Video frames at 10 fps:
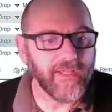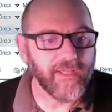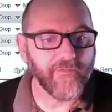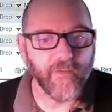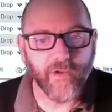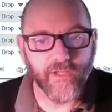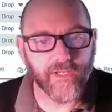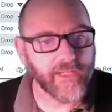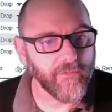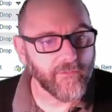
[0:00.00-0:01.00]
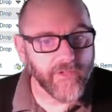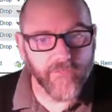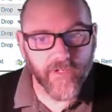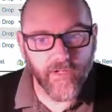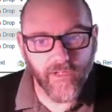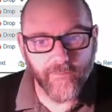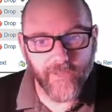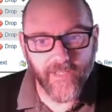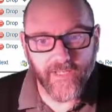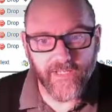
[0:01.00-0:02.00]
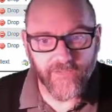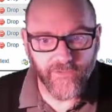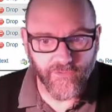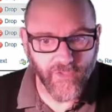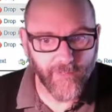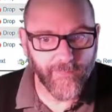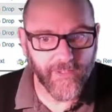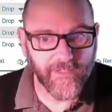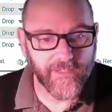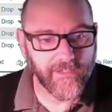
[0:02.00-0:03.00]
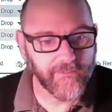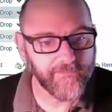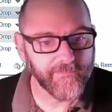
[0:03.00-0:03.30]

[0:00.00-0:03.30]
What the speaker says: If I want to get rid of a column, I can hit the drop button here.